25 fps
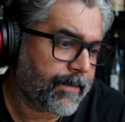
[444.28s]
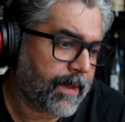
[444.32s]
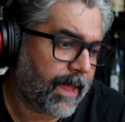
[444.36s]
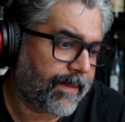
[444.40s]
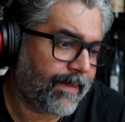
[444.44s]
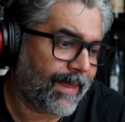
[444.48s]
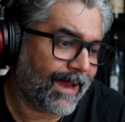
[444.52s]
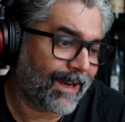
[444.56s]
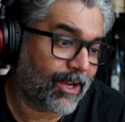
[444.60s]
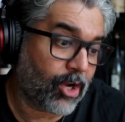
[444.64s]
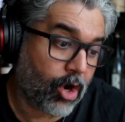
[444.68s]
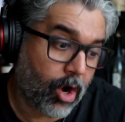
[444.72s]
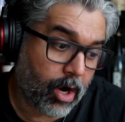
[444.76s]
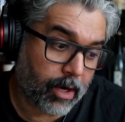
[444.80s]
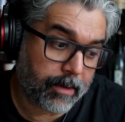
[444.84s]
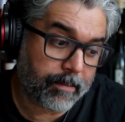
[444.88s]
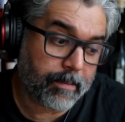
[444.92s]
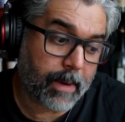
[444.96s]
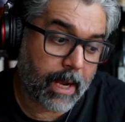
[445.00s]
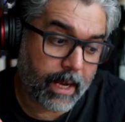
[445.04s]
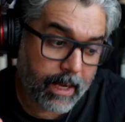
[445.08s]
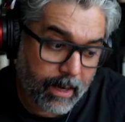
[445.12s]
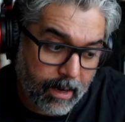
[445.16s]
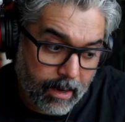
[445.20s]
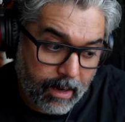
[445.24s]
that caught
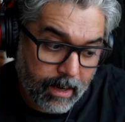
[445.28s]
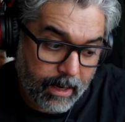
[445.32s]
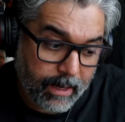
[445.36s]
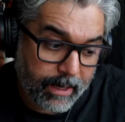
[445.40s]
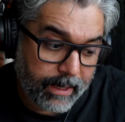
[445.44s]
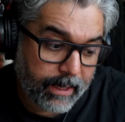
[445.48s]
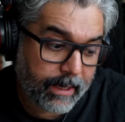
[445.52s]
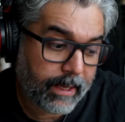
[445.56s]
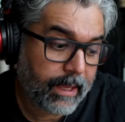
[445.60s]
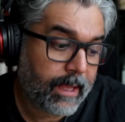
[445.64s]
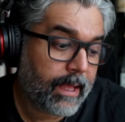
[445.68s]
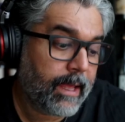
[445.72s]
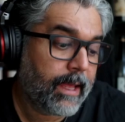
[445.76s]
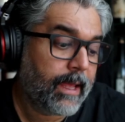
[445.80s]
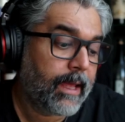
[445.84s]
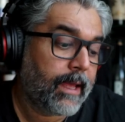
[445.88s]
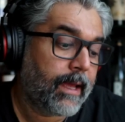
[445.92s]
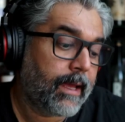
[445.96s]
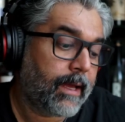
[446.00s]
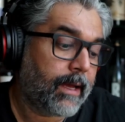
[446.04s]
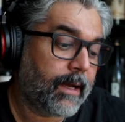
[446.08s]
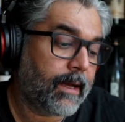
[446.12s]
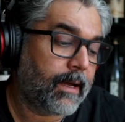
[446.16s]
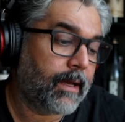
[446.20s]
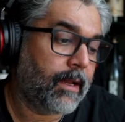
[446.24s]
my eye,
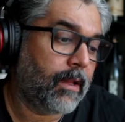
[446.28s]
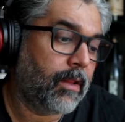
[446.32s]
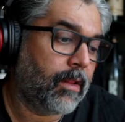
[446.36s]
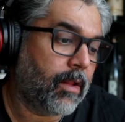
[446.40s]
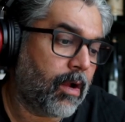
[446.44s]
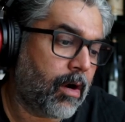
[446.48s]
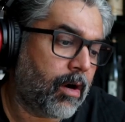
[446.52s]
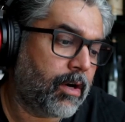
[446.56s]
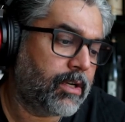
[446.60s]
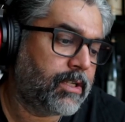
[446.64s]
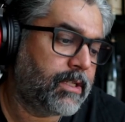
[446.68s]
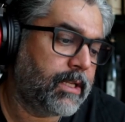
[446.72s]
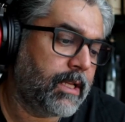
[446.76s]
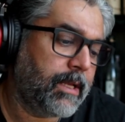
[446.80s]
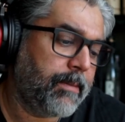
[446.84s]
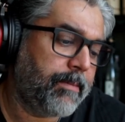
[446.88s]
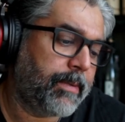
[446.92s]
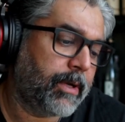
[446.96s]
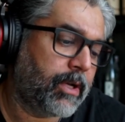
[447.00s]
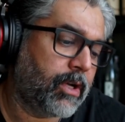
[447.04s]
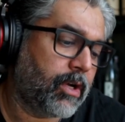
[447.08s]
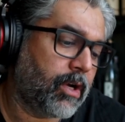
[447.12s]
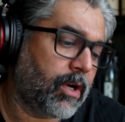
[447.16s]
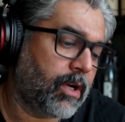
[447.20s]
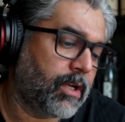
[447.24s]
largely
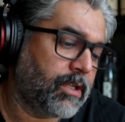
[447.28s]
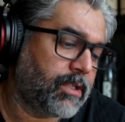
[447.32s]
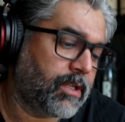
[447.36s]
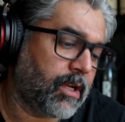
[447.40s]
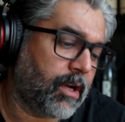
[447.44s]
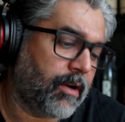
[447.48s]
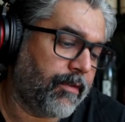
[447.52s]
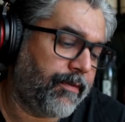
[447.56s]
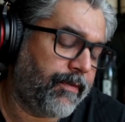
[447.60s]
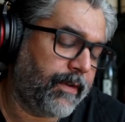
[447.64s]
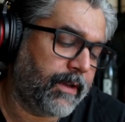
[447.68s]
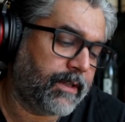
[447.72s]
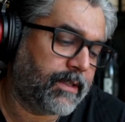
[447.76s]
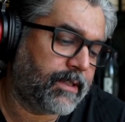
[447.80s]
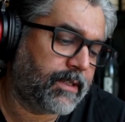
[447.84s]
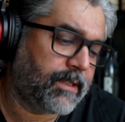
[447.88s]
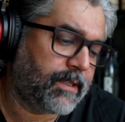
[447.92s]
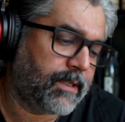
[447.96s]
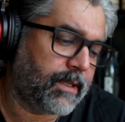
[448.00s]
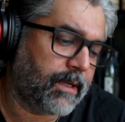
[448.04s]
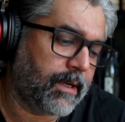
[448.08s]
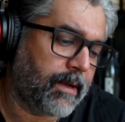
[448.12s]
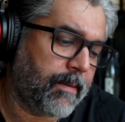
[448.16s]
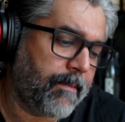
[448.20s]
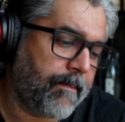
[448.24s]
because of
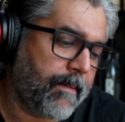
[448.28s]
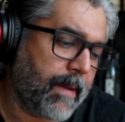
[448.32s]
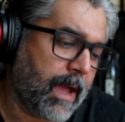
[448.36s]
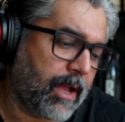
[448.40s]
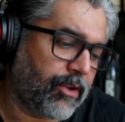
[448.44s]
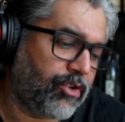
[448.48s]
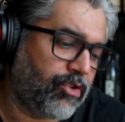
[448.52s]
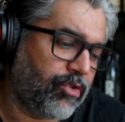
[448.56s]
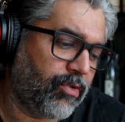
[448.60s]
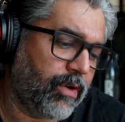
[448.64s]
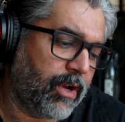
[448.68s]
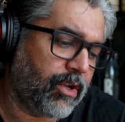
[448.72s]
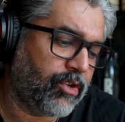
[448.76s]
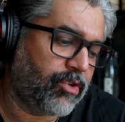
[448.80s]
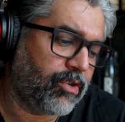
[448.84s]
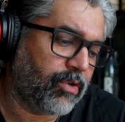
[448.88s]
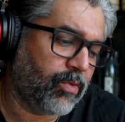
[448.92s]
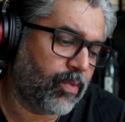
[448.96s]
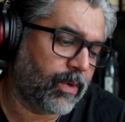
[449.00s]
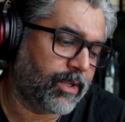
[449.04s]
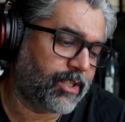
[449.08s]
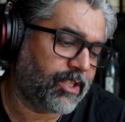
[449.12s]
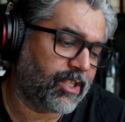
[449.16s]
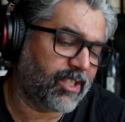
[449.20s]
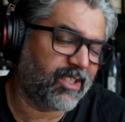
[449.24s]
its
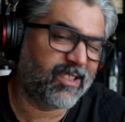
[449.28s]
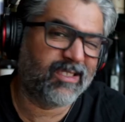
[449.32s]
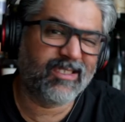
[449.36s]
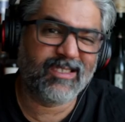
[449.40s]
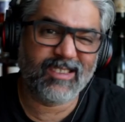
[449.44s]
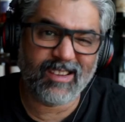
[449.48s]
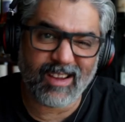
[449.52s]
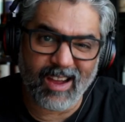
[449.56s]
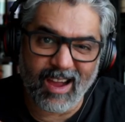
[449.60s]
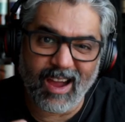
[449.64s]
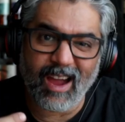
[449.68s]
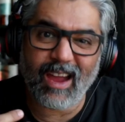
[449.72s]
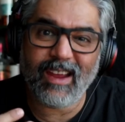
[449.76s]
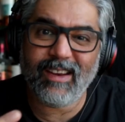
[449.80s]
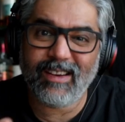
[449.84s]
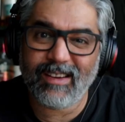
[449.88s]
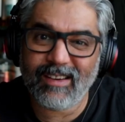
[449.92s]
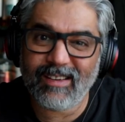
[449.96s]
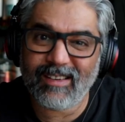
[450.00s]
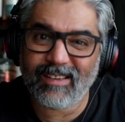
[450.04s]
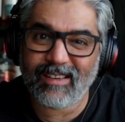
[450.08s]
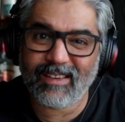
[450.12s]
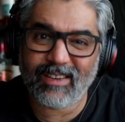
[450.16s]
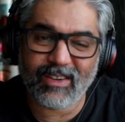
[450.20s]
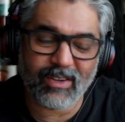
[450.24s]
maturation, which is kind
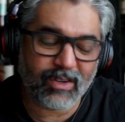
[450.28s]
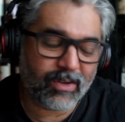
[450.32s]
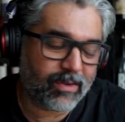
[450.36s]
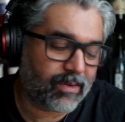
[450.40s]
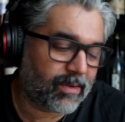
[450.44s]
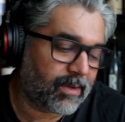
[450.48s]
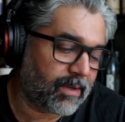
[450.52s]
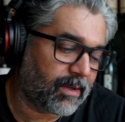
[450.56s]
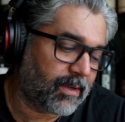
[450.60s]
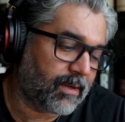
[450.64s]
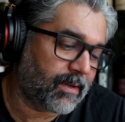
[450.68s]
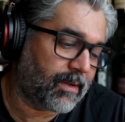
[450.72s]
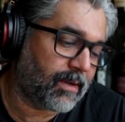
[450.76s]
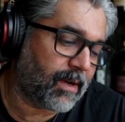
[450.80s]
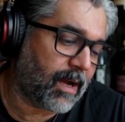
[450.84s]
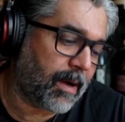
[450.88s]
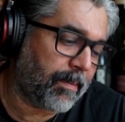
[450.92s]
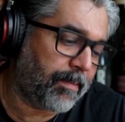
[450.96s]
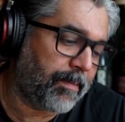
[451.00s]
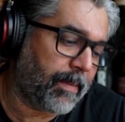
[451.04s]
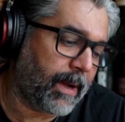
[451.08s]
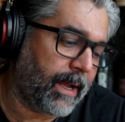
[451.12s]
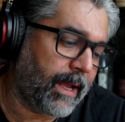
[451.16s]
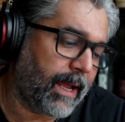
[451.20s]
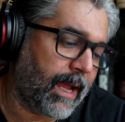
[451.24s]
of, you know,
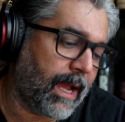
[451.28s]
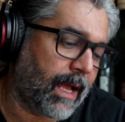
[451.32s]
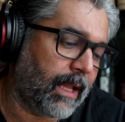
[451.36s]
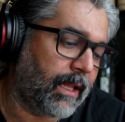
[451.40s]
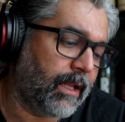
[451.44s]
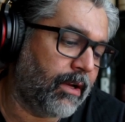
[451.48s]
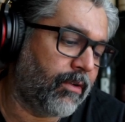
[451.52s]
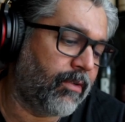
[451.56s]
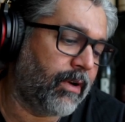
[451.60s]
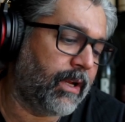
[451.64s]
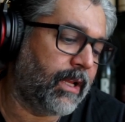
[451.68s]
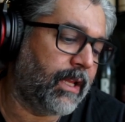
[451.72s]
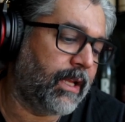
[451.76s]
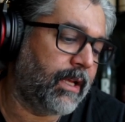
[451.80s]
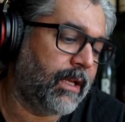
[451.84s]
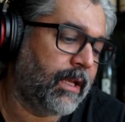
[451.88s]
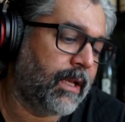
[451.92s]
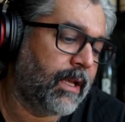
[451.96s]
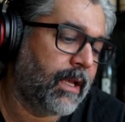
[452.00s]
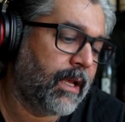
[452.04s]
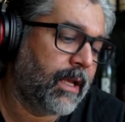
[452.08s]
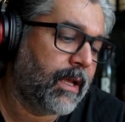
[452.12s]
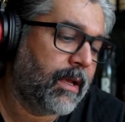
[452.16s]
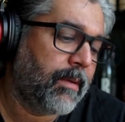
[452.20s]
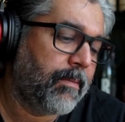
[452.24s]
up my alley, really.
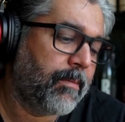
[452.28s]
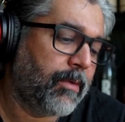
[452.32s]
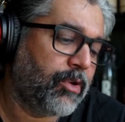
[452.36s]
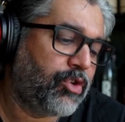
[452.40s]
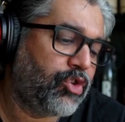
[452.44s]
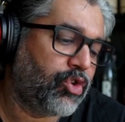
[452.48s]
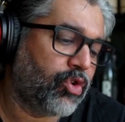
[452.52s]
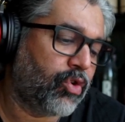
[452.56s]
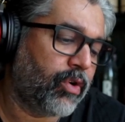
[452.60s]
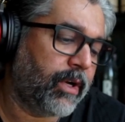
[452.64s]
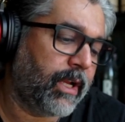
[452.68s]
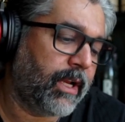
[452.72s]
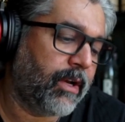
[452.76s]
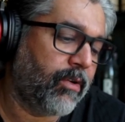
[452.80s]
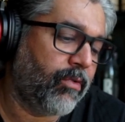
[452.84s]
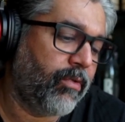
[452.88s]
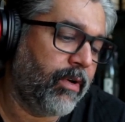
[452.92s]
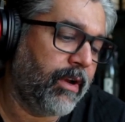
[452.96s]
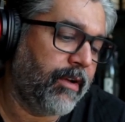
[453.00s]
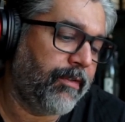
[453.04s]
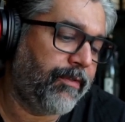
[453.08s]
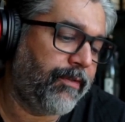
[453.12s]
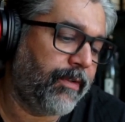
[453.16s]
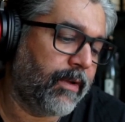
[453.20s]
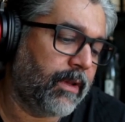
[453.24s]
Matured in
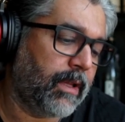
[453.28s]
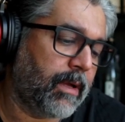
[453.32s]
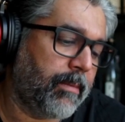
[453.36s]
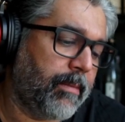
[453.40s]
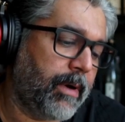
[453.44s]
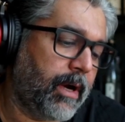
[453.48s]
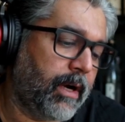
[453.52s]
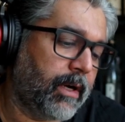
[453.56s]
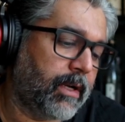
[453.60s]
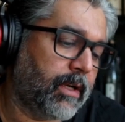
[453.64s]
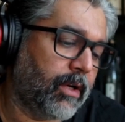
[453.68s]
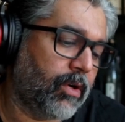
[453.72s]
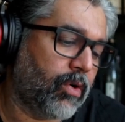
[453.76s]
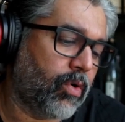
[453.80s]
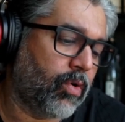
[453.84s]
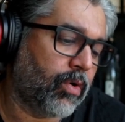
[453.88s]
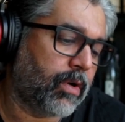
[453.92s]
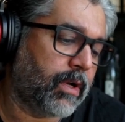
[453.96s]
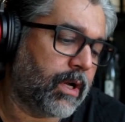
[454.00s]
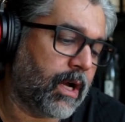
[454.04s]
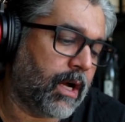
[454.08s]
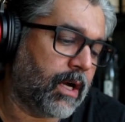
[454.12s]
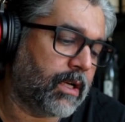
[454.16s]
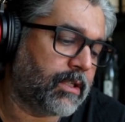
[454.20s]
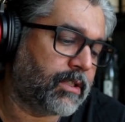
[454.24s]
refill American oak
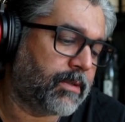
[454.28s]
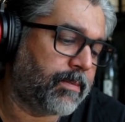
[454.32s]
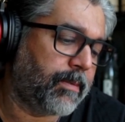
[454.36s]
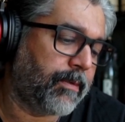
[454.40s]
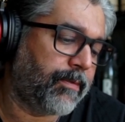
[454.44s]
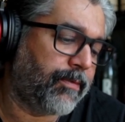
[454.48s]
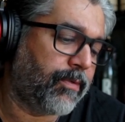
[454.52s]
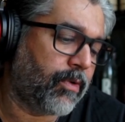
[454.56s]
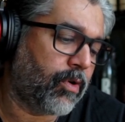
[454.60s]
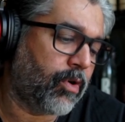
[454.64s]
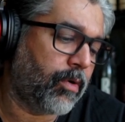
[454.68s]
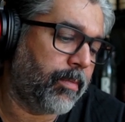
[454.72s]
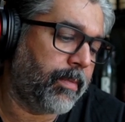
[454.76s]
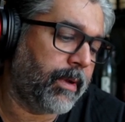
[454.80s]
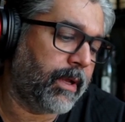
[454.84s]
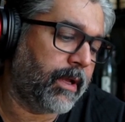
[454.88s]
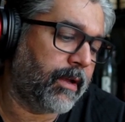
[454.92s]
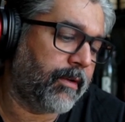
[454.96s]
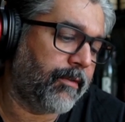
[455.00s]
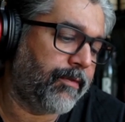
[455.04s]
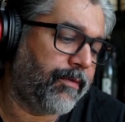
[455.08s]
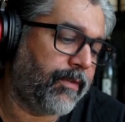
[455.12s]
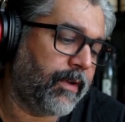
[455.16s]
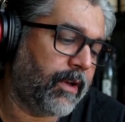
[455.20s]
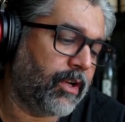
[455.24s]
cask before
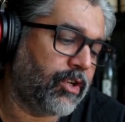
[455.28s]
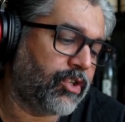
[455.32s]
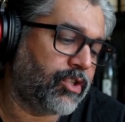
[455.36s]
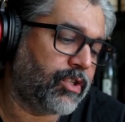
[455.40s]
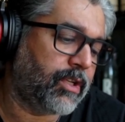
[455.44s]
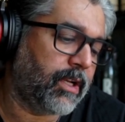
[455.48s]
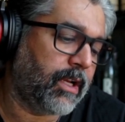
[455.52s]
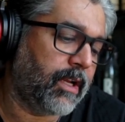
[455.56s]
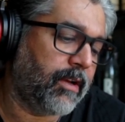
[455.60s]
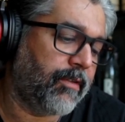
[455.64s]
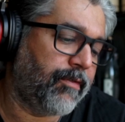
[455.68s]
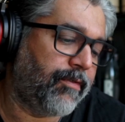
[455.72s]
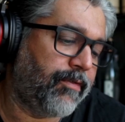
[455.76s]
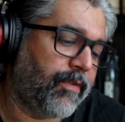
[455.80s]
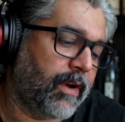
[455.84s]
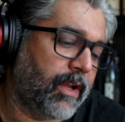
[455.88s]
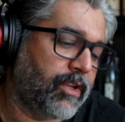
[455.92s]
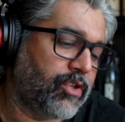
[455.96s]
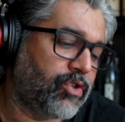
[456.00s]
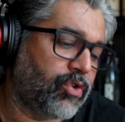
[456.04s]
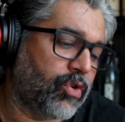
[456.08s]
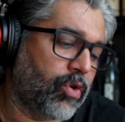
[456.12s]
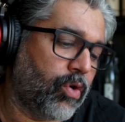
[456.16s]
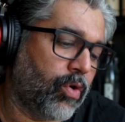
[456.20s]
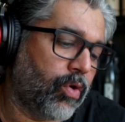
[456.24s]
being finished in
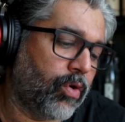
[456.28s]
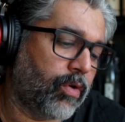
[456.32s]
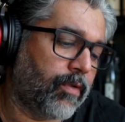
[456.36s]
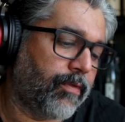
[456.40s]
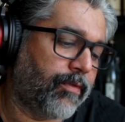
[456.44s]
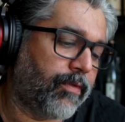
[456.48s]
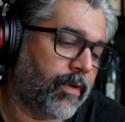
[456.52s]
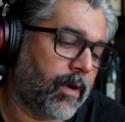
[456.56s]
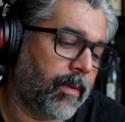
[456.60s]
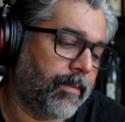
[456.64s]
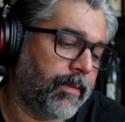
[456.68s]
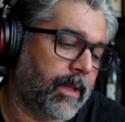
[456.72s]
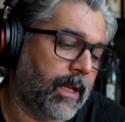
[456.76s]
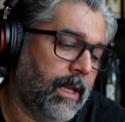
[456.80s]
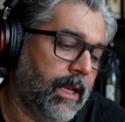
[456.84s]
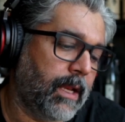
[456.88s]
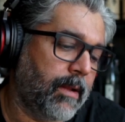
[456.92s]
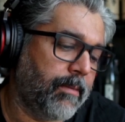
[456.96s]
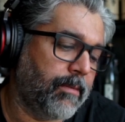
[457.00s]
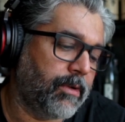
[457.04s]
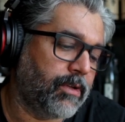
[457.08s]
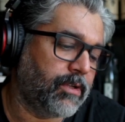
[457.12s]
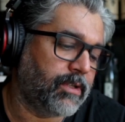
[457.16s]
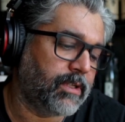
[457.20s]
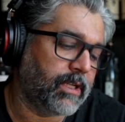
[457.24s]
French oak from the
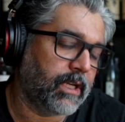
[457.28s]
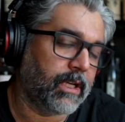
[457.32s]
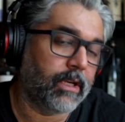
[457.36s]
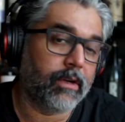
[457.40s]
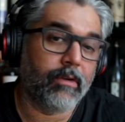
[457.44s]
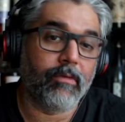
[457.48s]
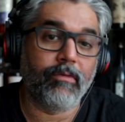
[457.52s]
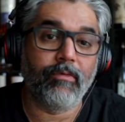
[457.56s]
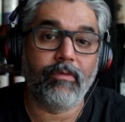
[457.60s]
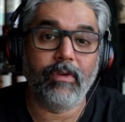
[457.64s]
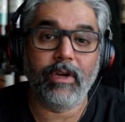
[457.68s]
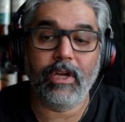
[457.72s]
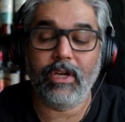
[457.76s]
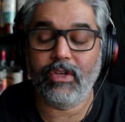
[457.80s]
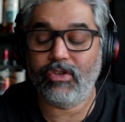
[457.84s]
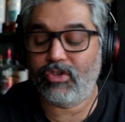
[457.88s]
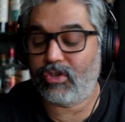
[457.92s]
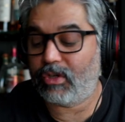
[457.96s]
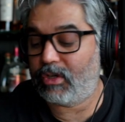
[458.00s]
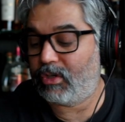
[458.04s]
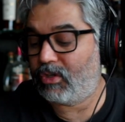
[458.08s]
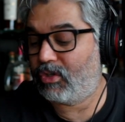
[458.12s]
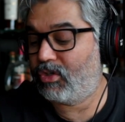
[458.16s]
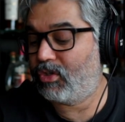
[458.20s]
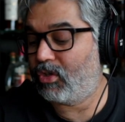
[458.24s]
Limousine
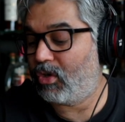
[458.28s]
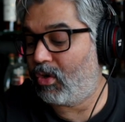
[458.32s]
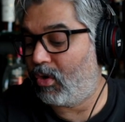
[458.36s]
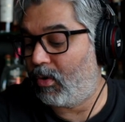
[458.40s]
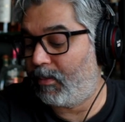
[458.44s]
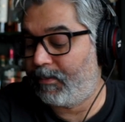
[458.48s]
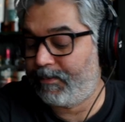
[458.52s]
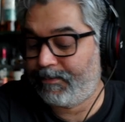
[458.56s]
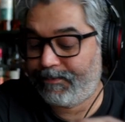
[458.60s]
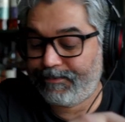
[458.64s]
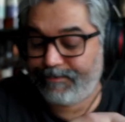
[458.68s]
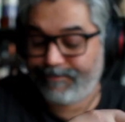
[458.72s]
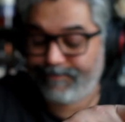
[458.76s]
region. So...